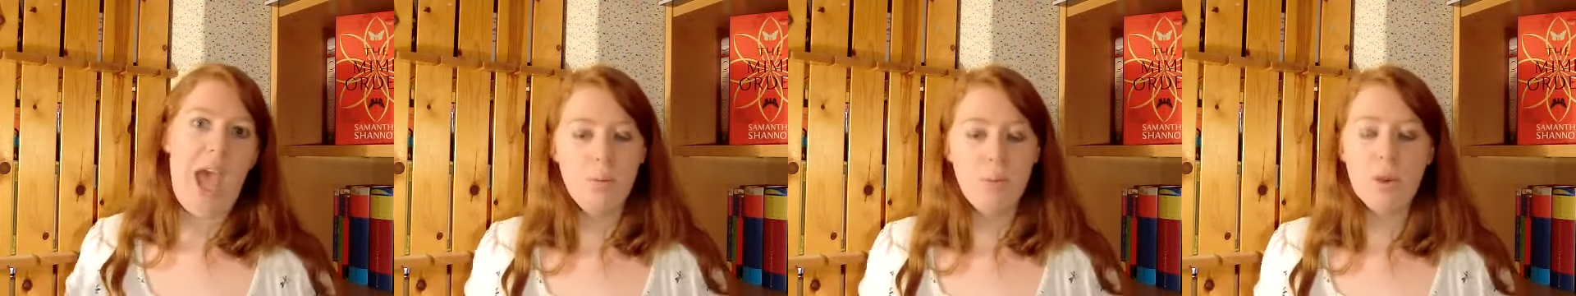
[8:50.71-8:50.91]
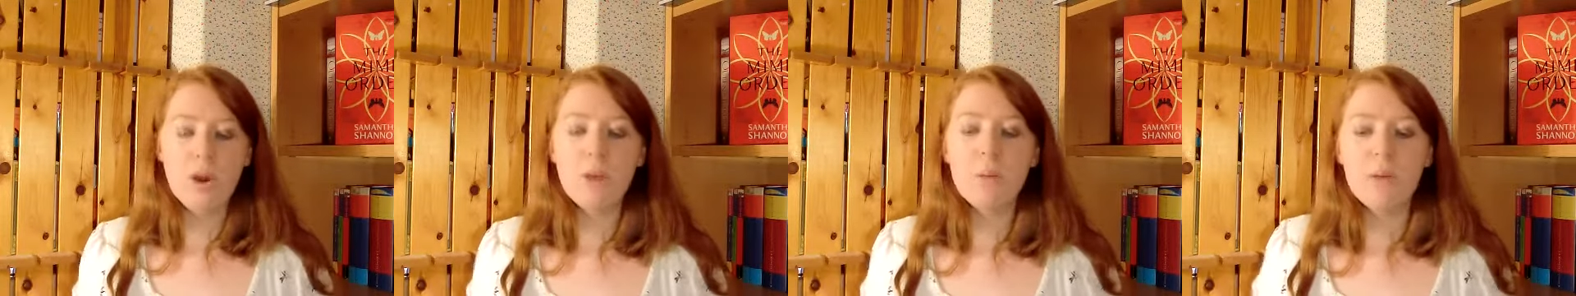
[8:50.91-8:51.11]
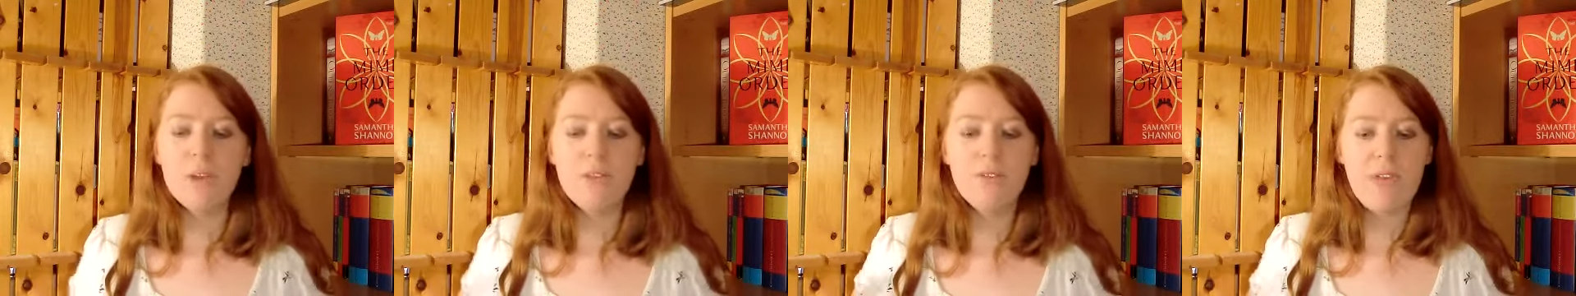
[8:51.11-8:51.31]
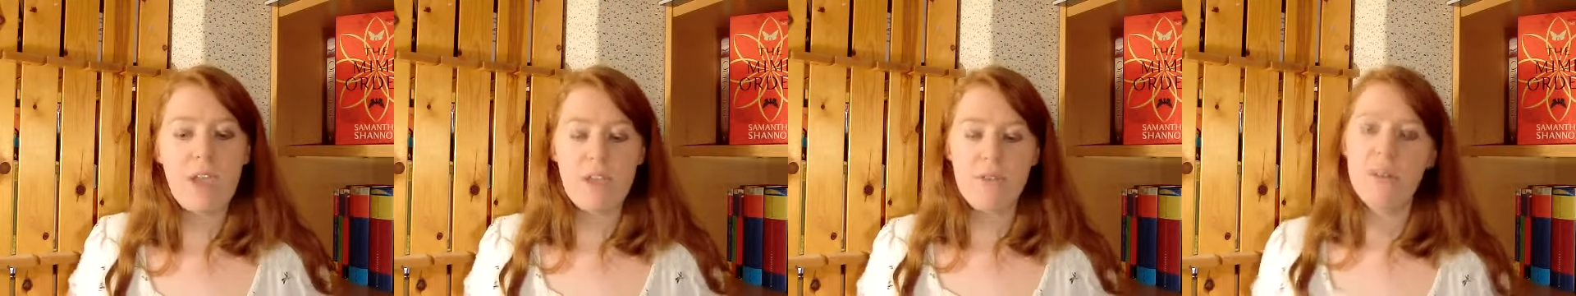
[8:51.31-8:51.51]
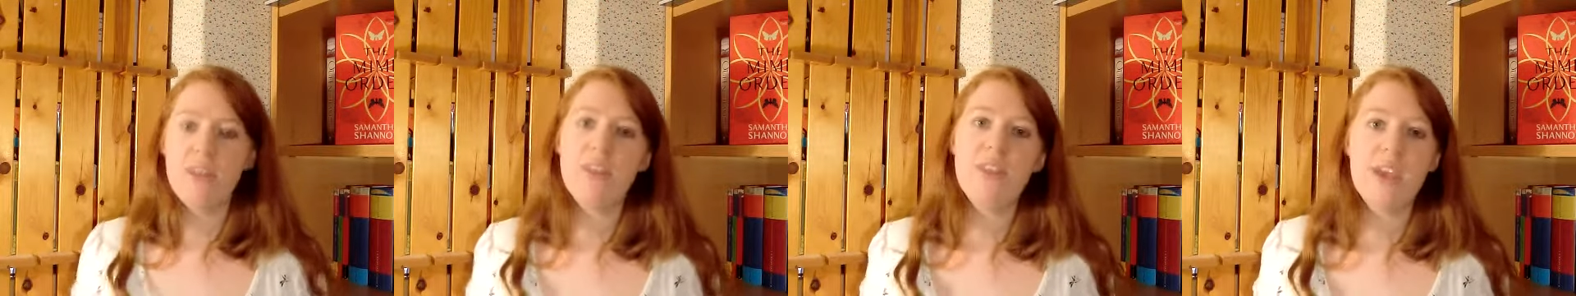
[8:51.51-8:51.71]
One of my
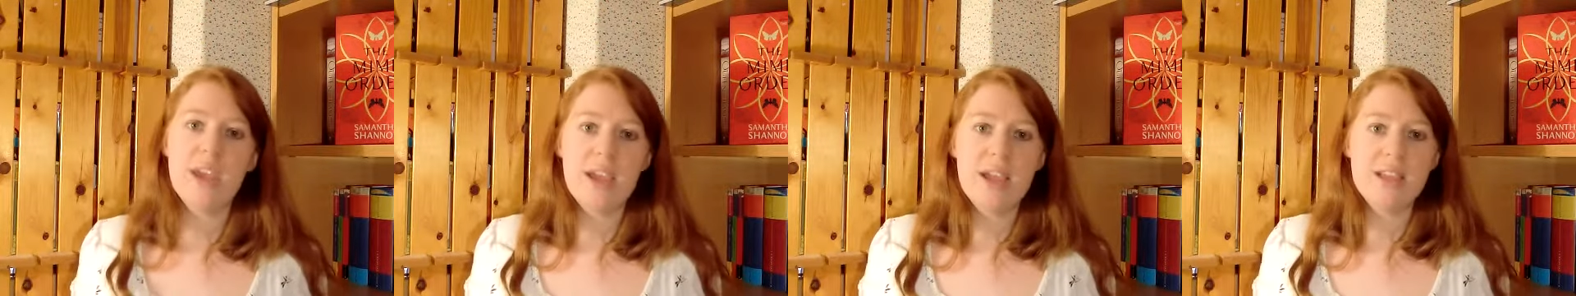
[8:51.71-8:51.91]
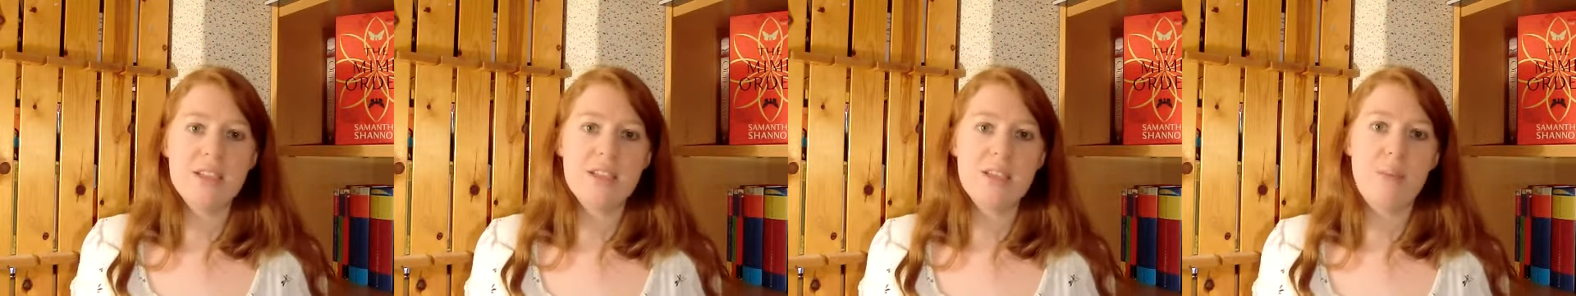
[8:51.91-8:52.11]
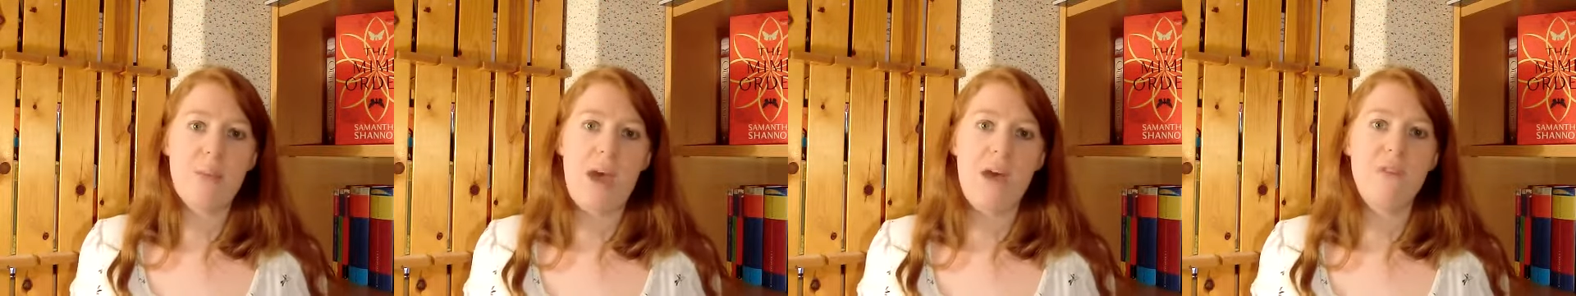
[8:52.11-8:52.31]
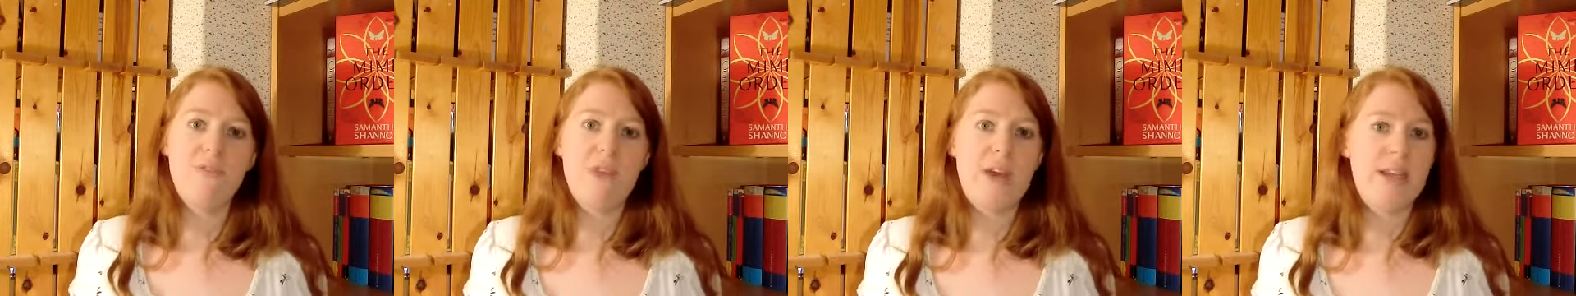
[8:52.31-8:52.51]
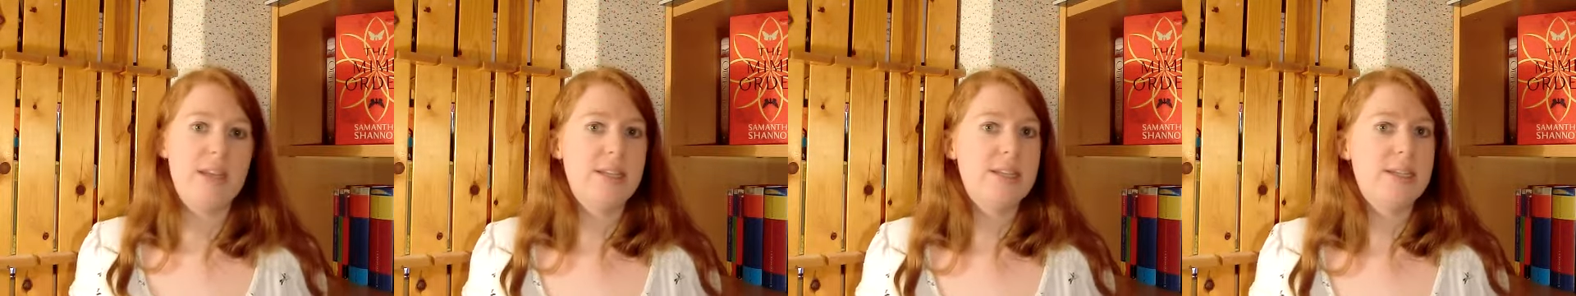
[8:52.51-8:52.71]
favourite things about
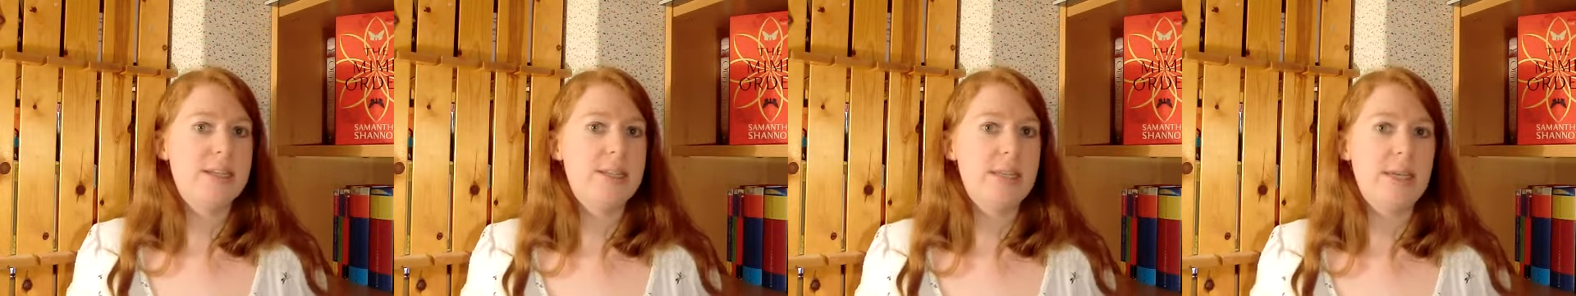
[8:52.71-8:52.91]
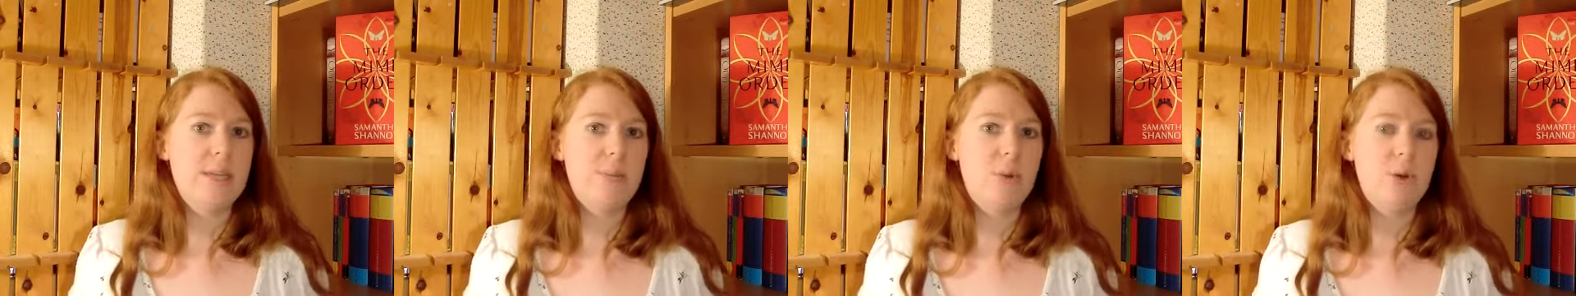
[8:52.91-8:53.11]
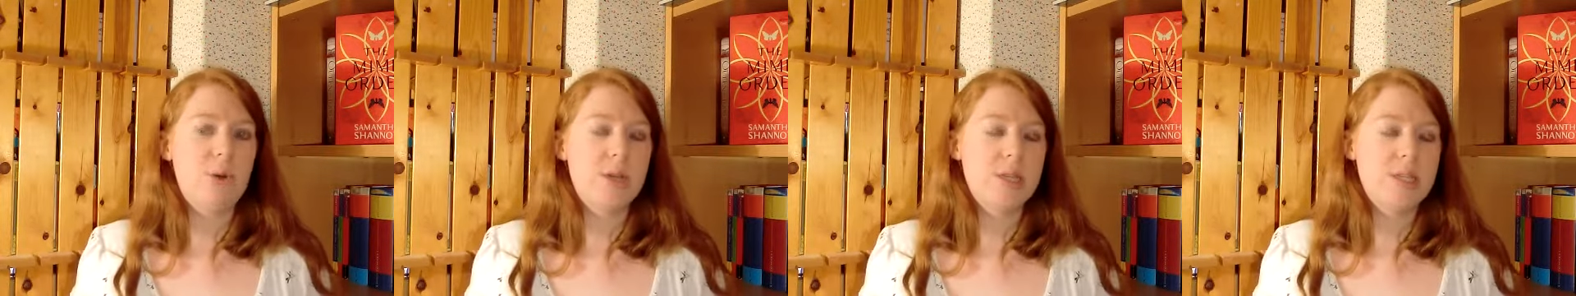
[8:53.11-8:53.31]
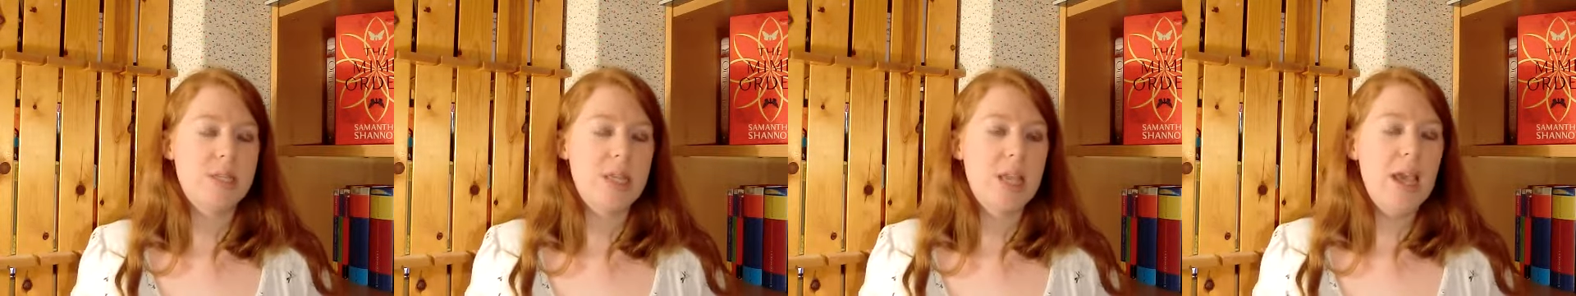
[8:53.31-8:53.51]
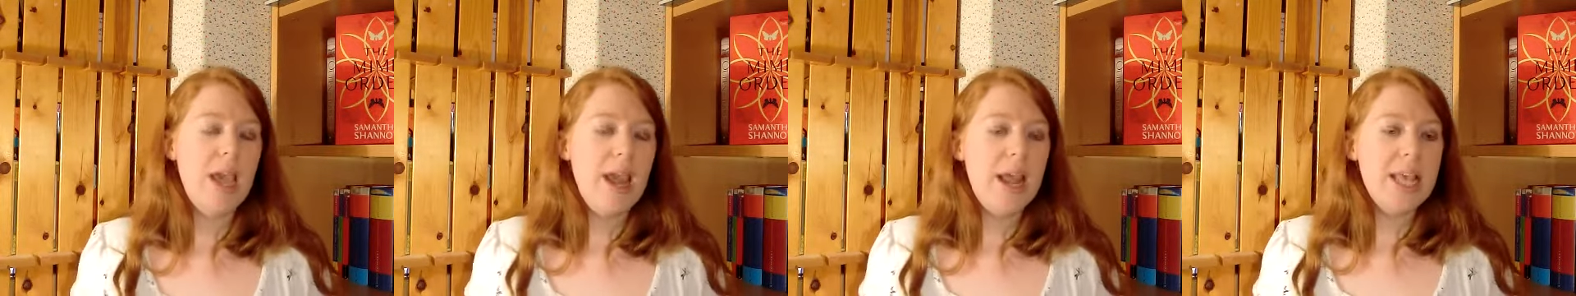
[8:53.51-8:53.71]
fantasy books
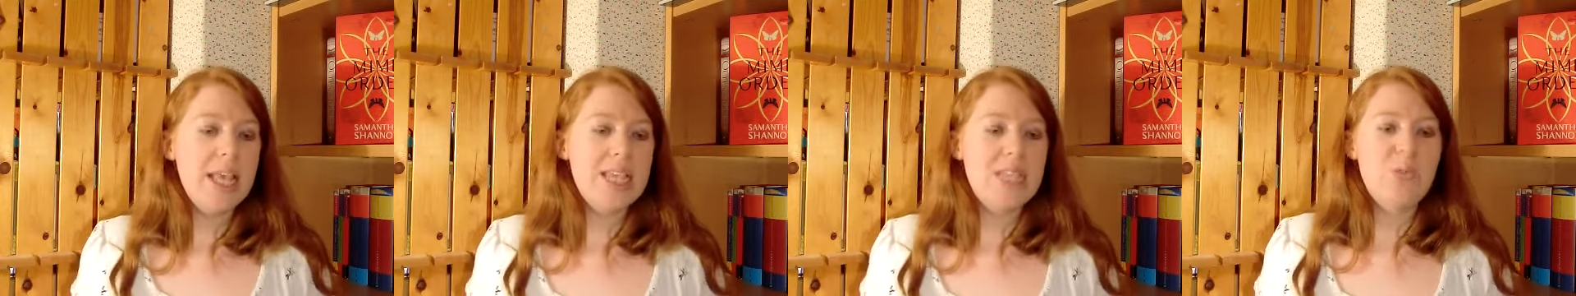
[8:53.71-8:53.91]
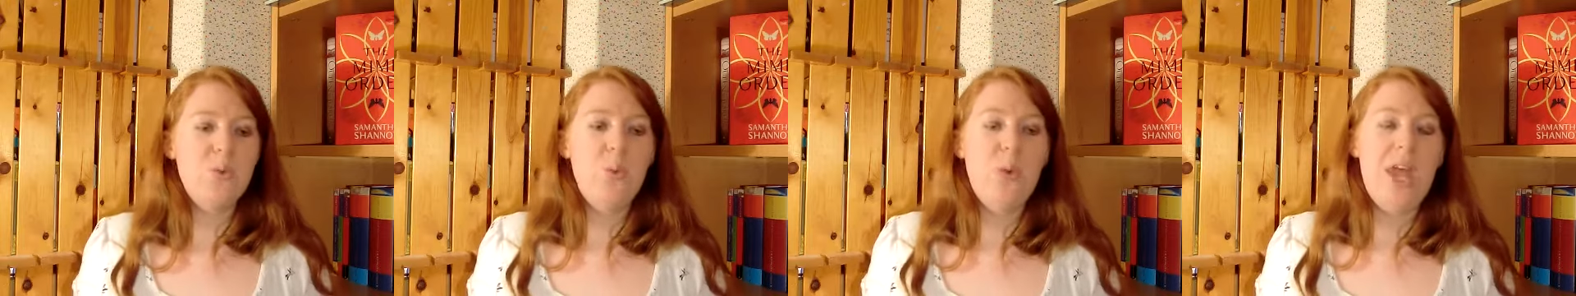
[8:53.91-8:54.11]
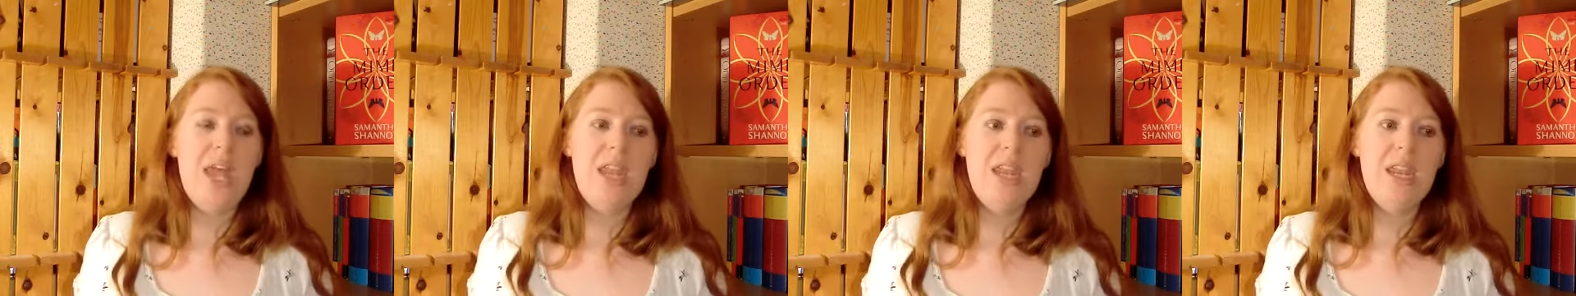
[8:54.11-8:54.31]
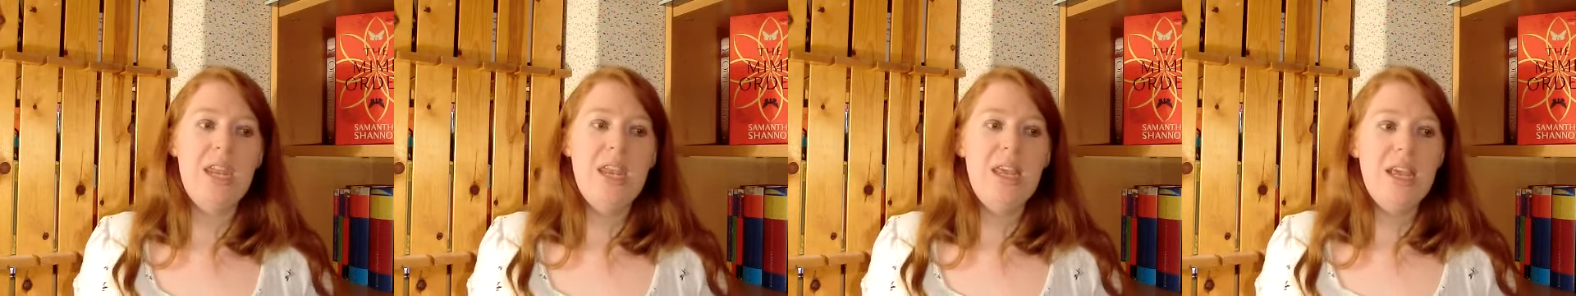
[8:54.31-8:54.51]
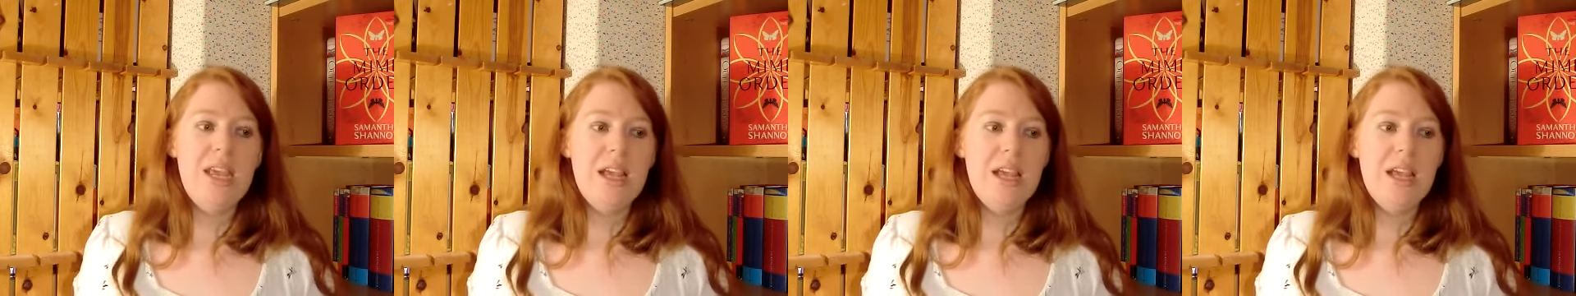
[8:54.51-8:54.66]
is when